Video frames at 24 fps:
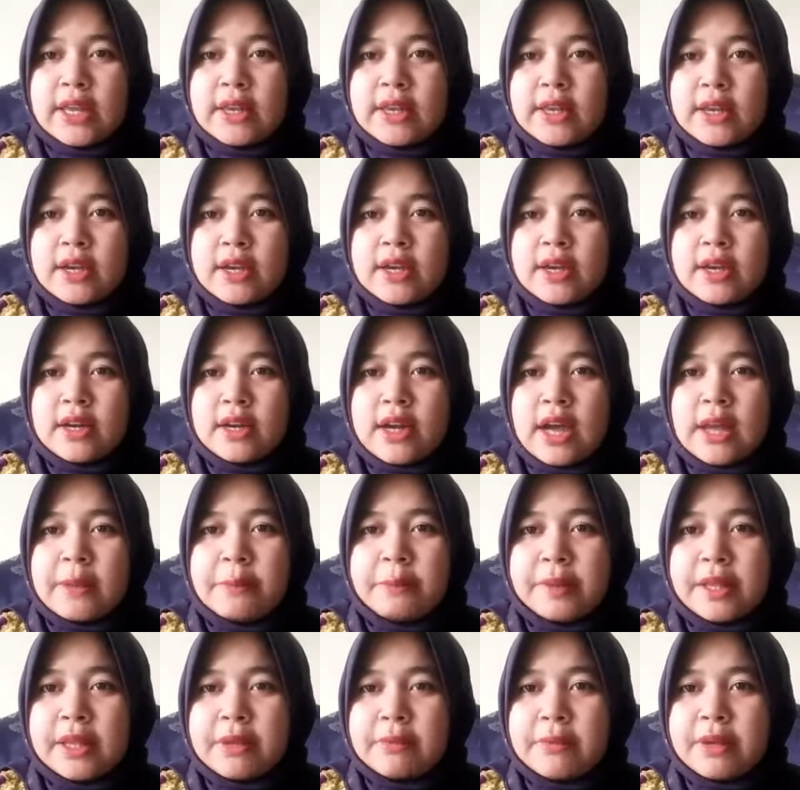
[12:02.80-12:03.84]
I
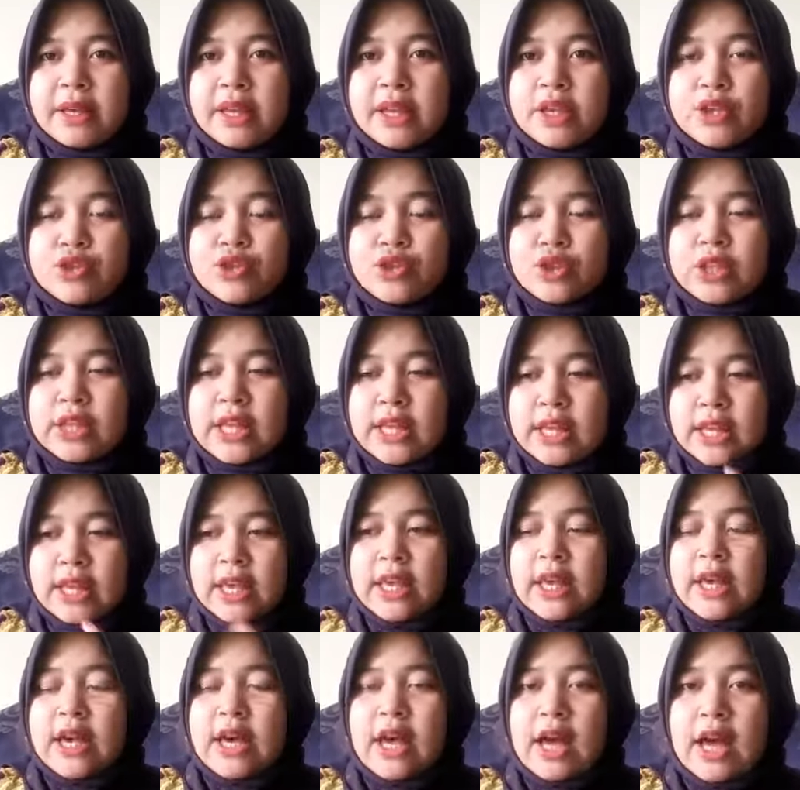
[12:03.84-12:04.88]
play my gesture, like
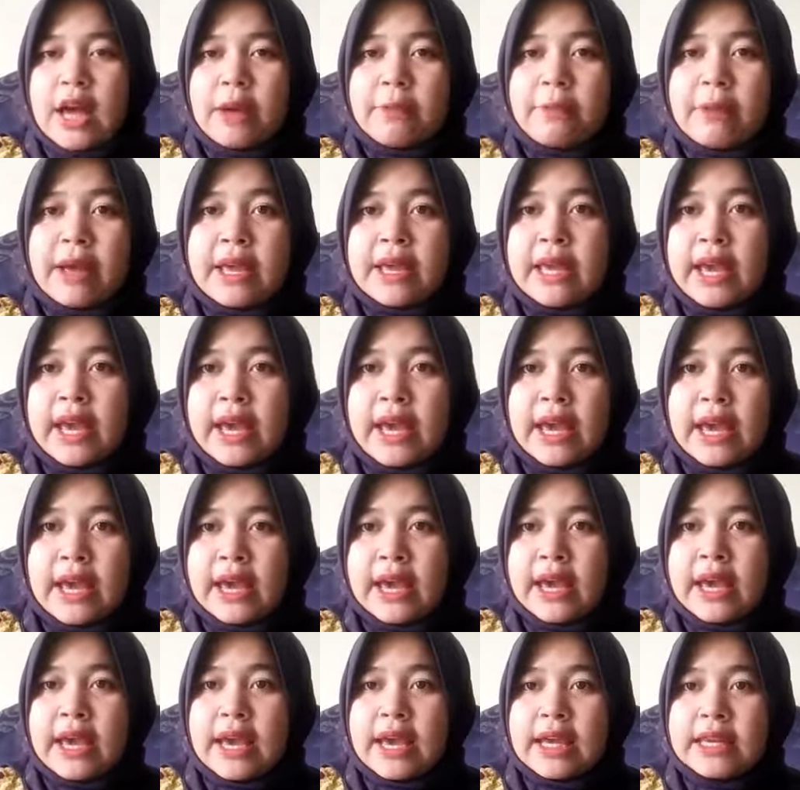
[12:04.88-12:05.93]
my
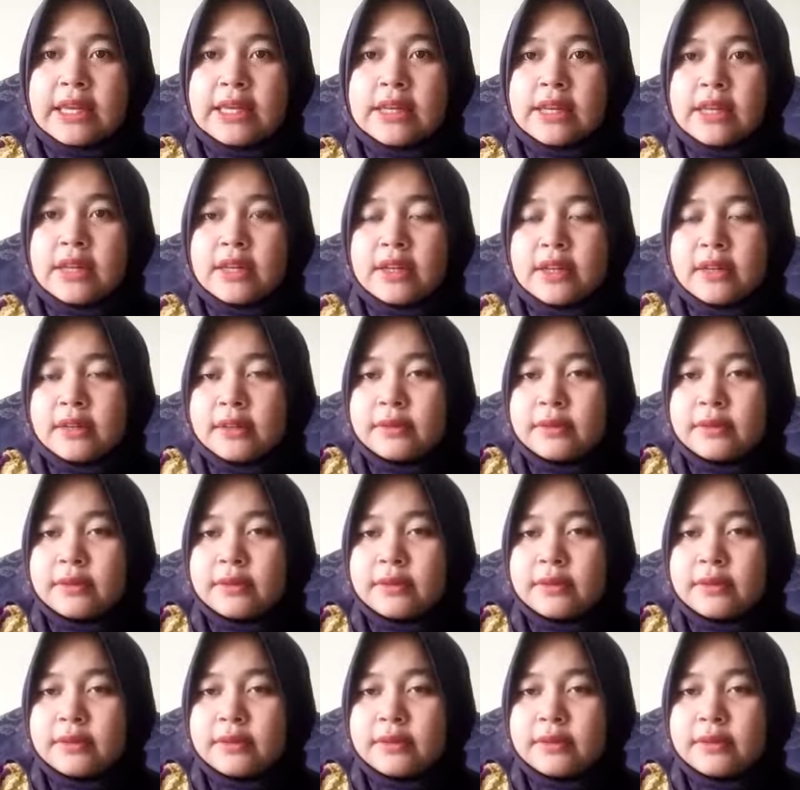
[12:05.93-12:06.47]
hand